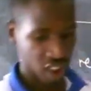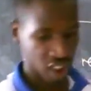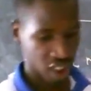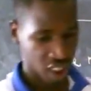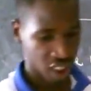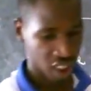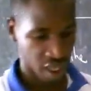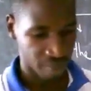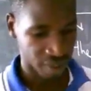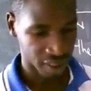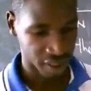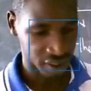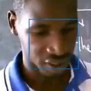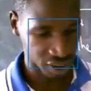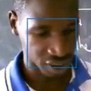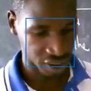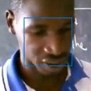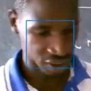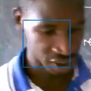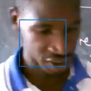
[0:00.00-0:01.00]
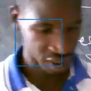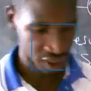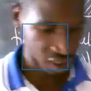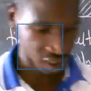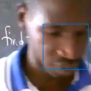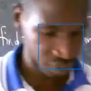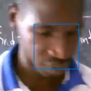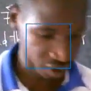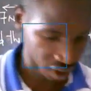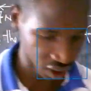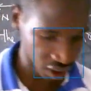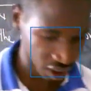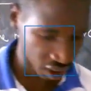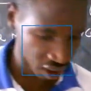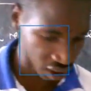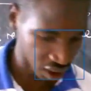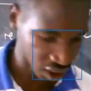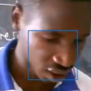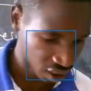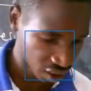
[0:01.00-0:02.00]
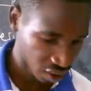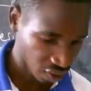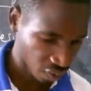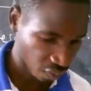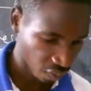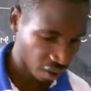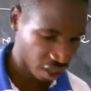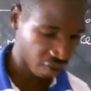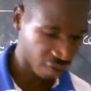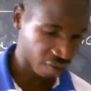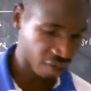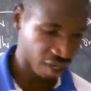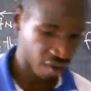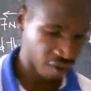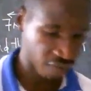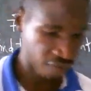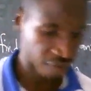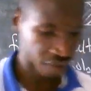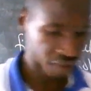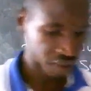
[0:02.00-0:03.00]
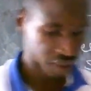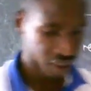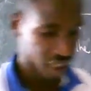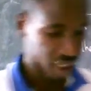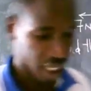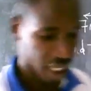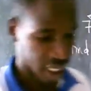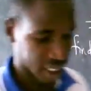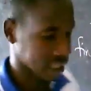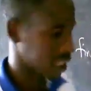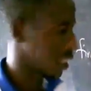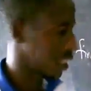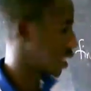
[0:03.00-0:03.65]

number two, especially where we have forces acting